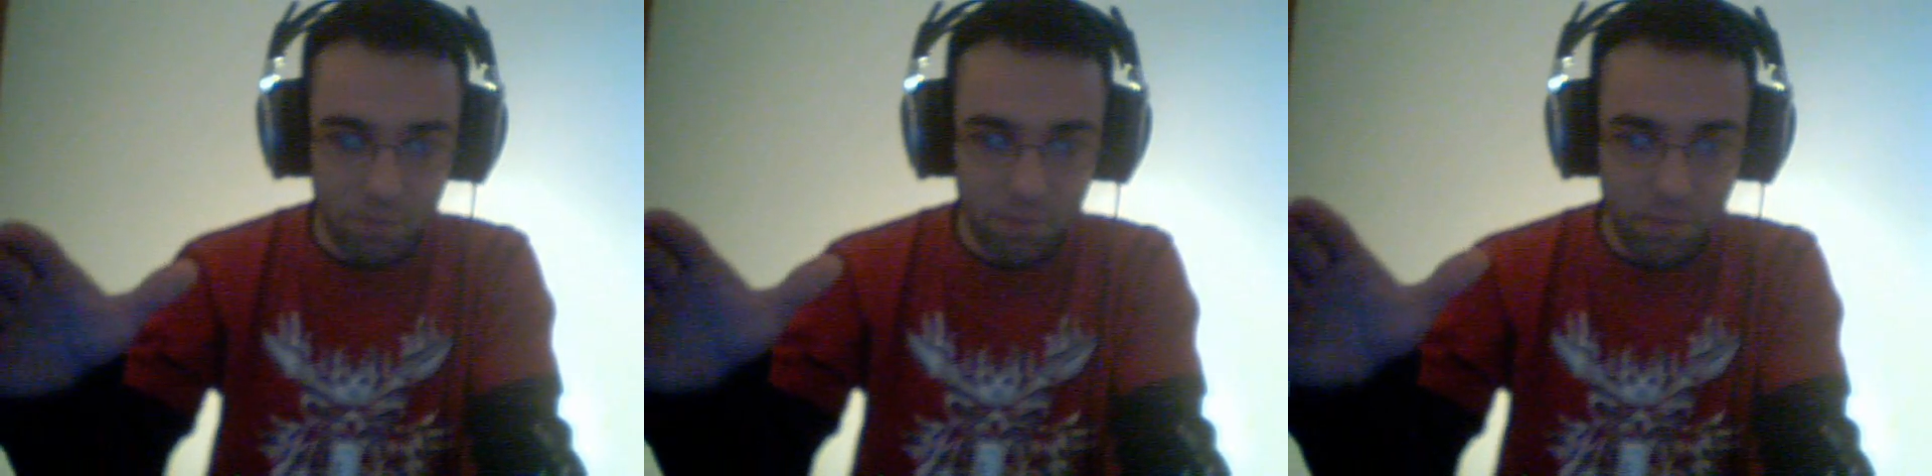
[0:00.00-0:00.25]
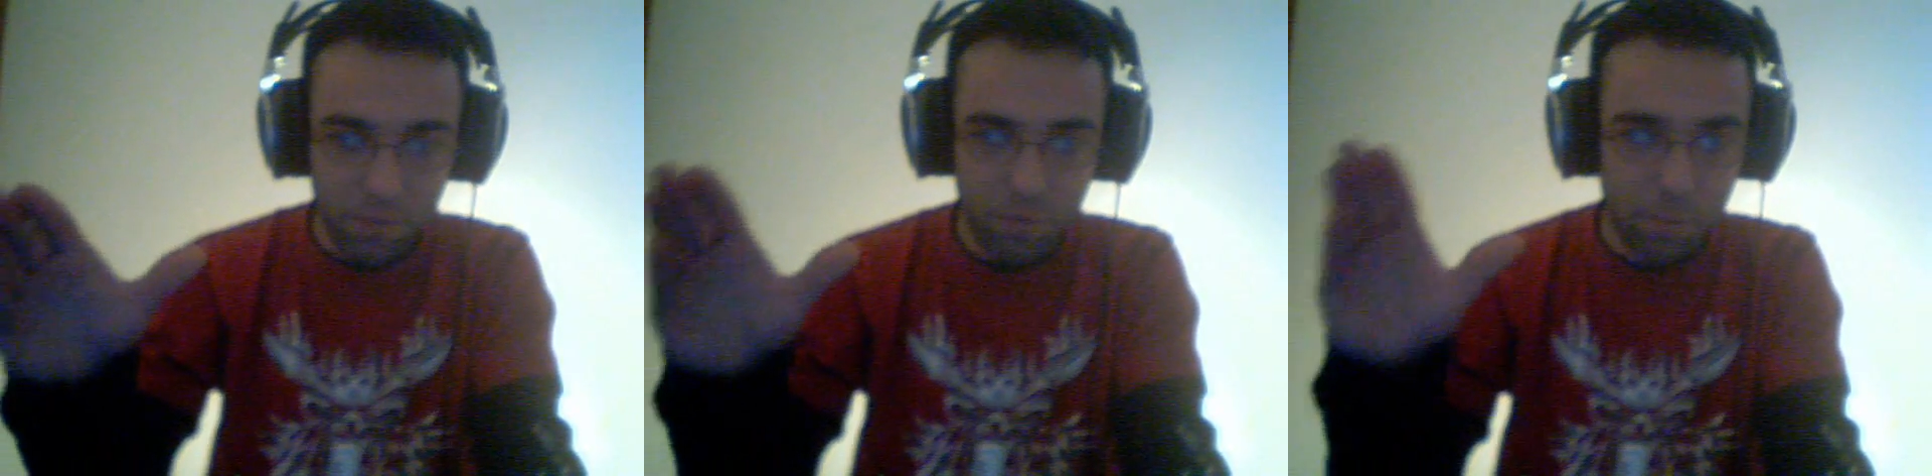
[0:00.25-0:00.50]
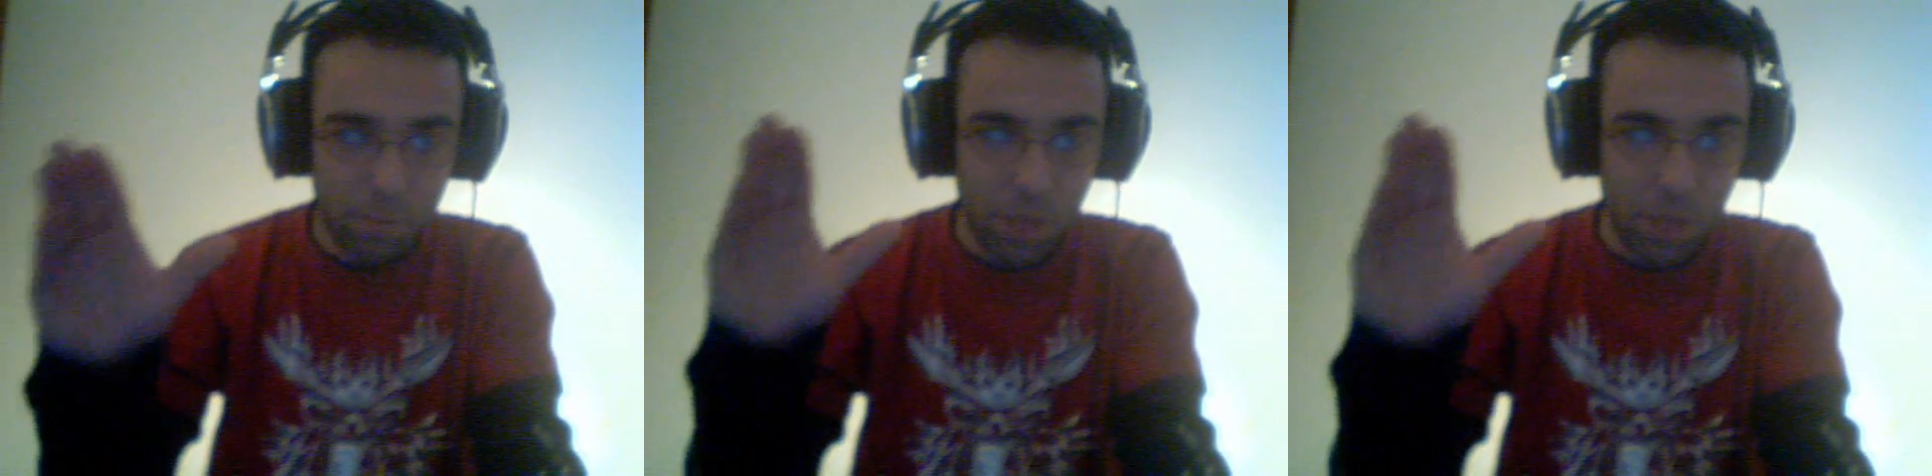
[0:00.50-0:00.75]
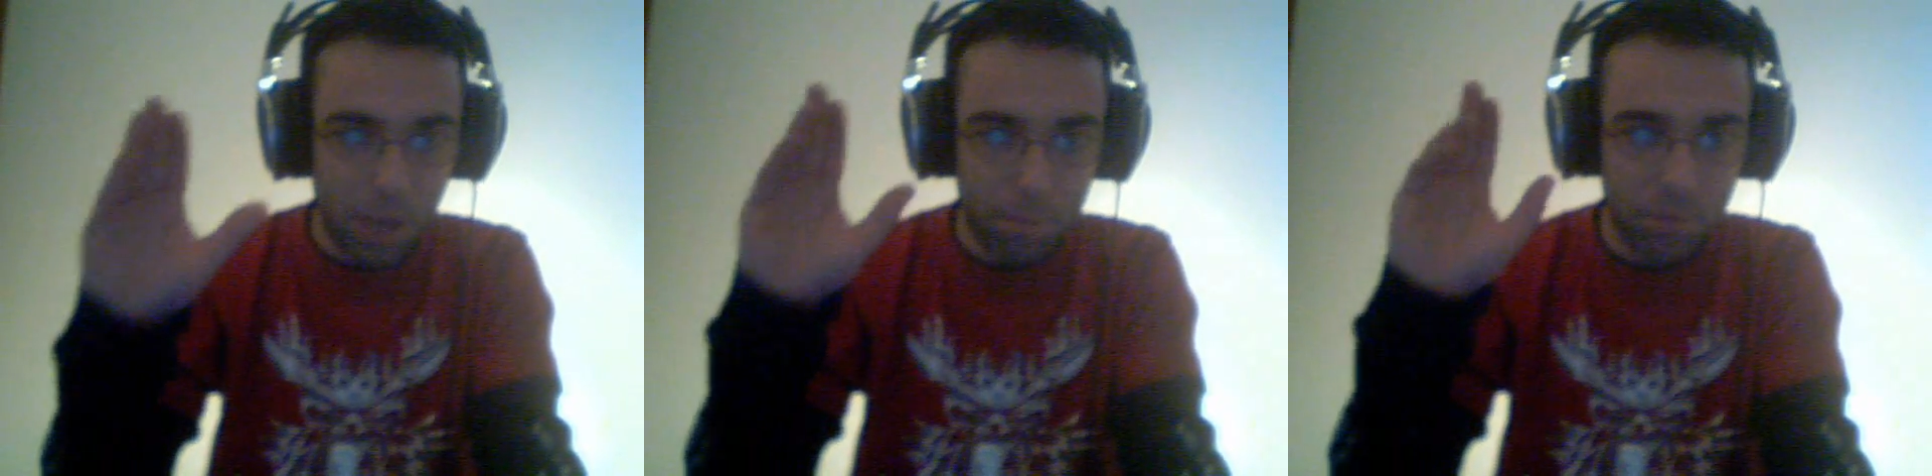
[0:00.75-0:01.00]
from a
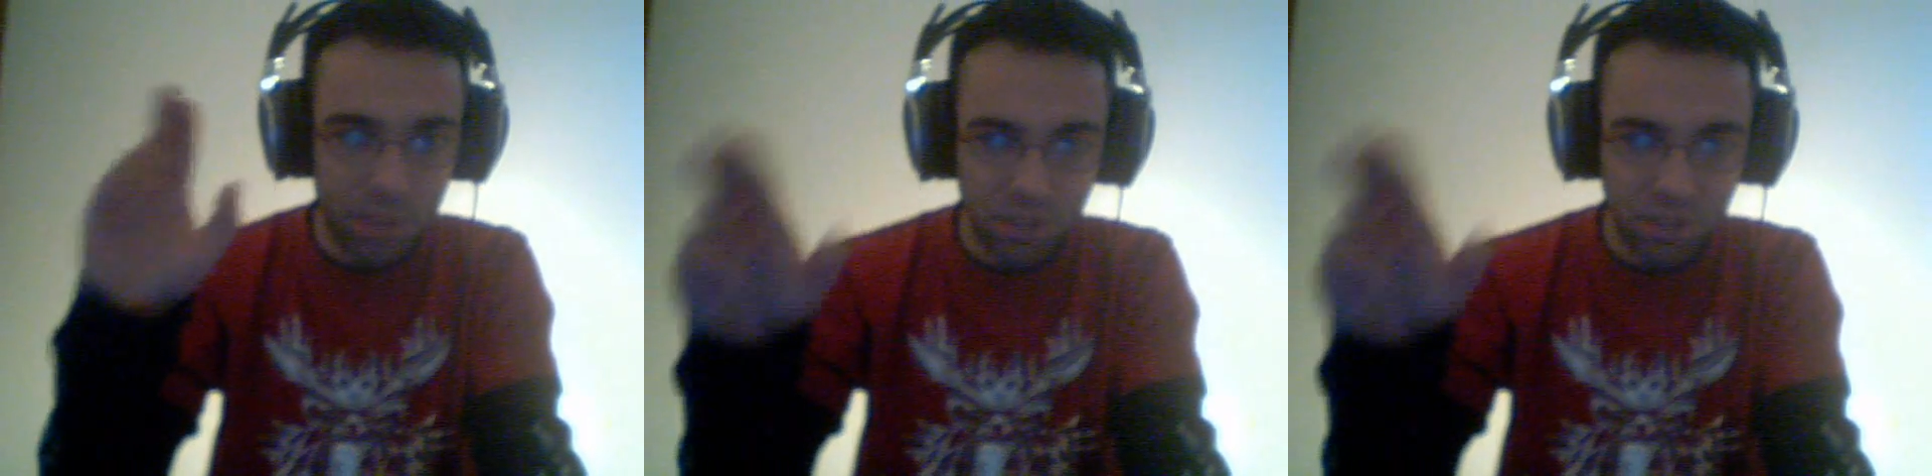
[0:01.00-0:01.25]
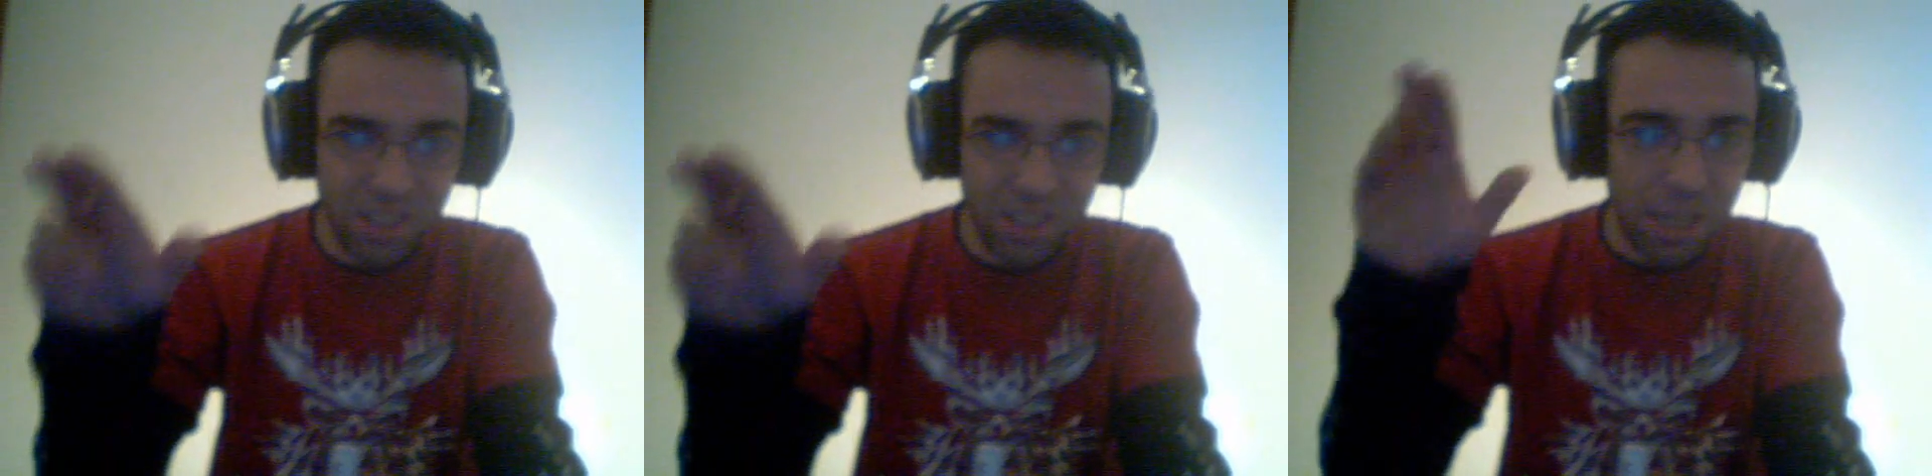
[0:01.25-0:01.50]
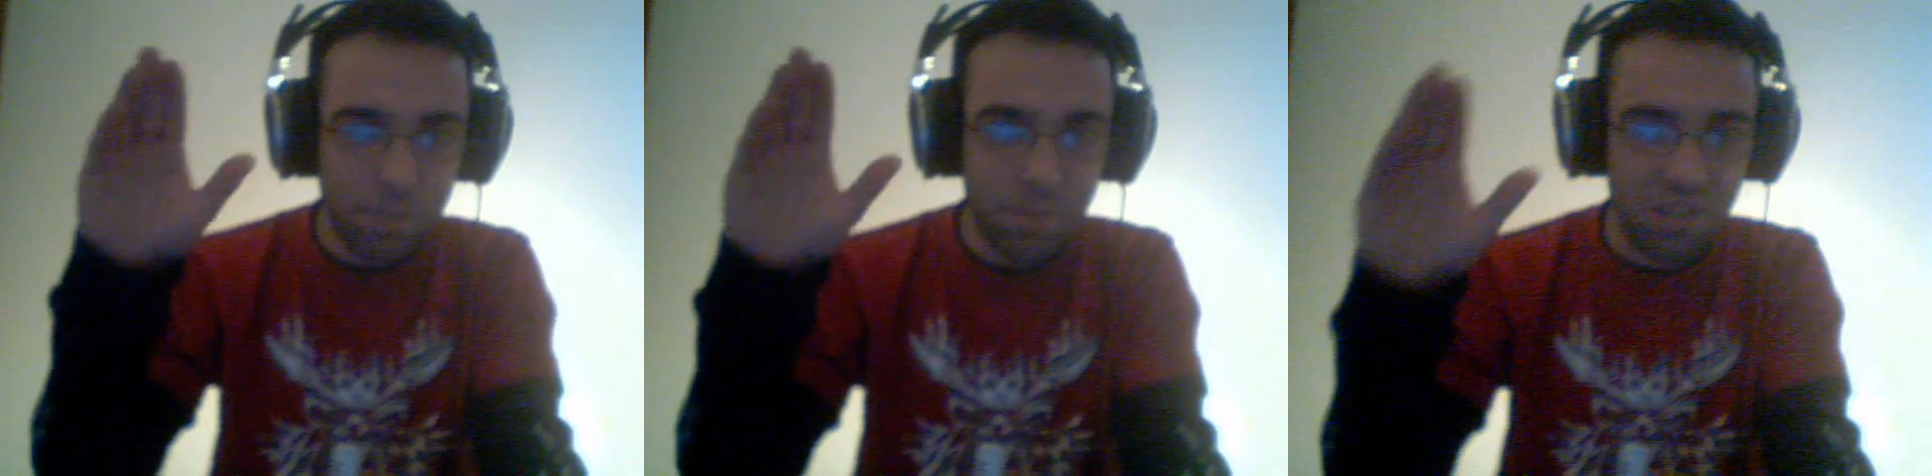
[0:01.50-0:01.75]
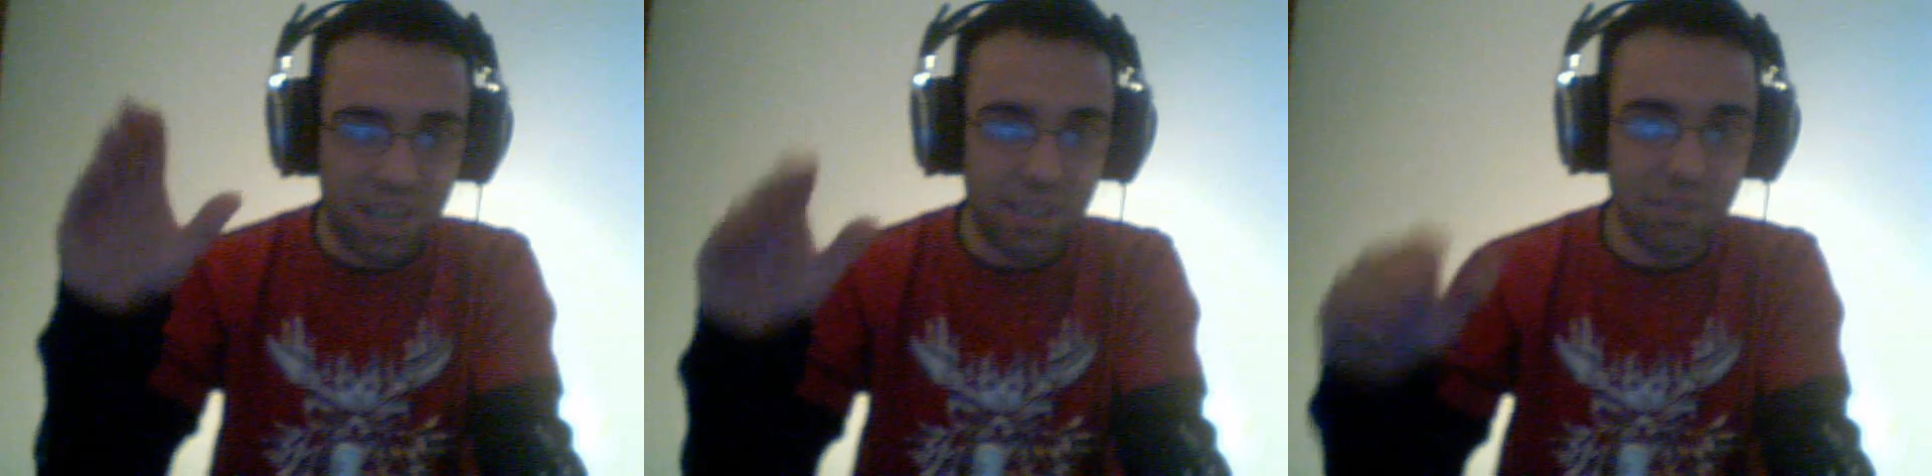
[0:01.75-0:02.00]
purely
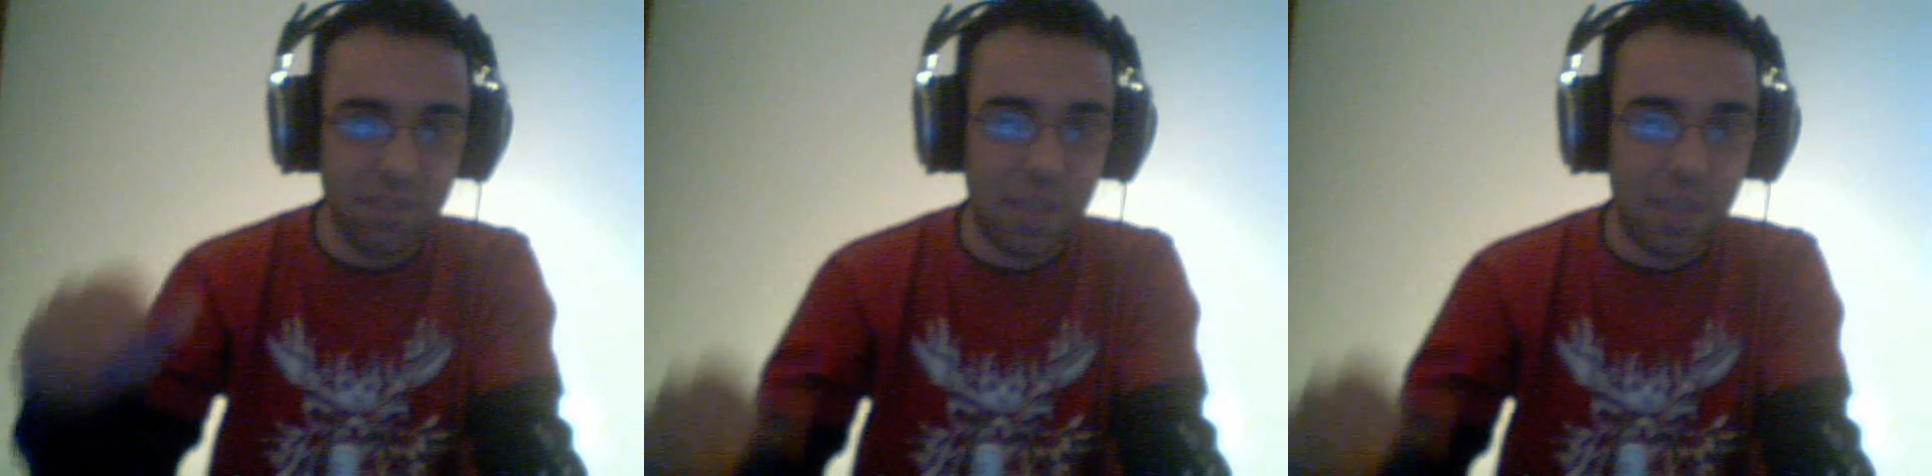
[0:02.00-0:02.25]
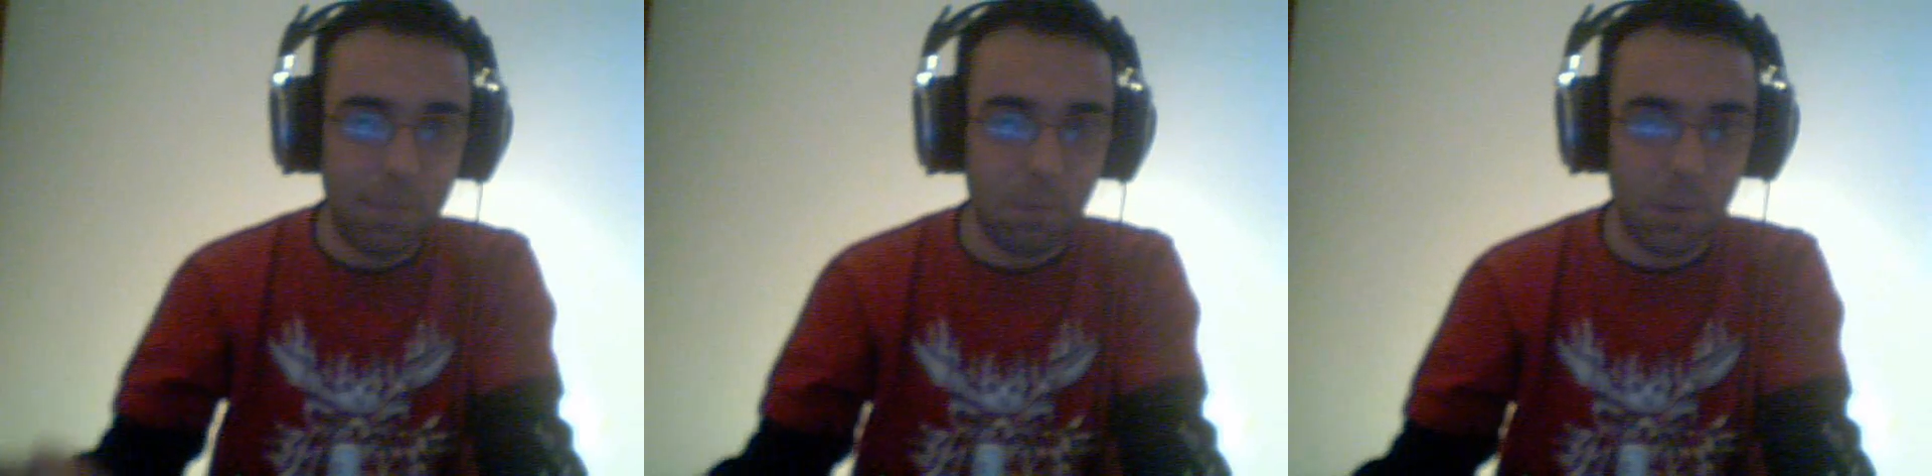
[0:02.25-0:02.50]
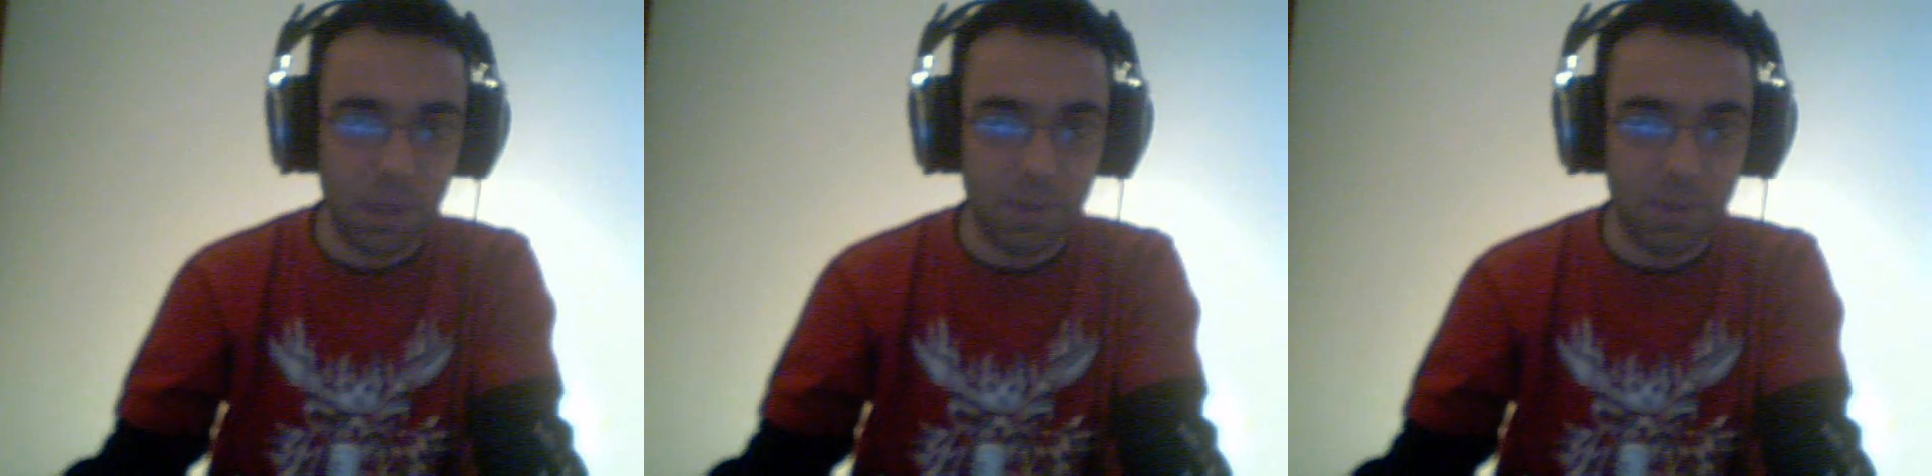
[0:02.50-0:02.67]
objective standpoint.